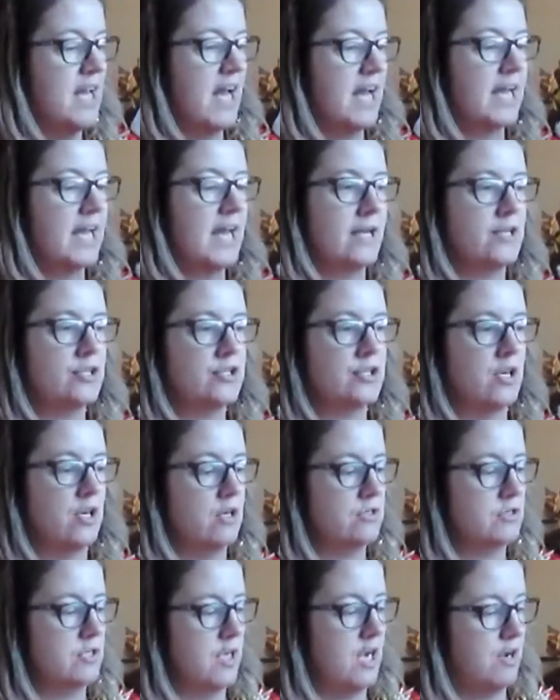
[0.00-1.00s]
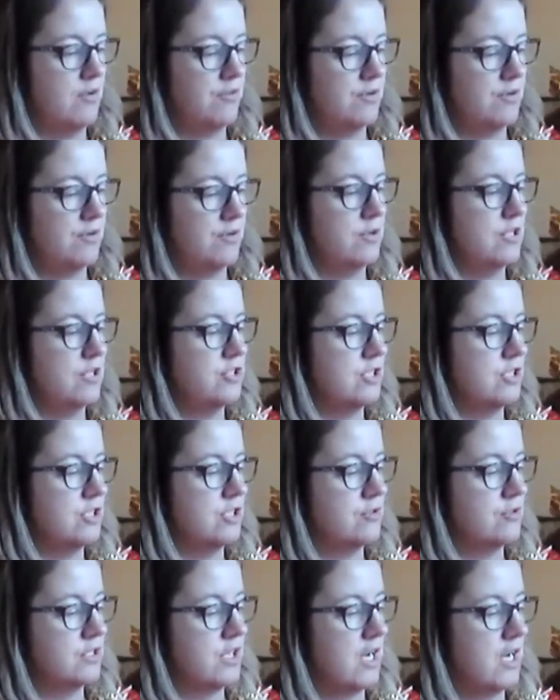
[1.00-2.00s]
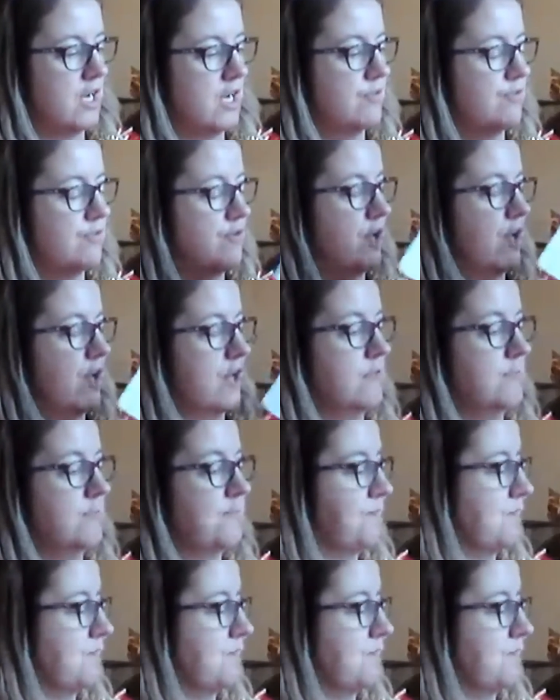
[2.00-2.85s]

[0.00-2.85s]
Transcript: And get your child to go through, or your children to go through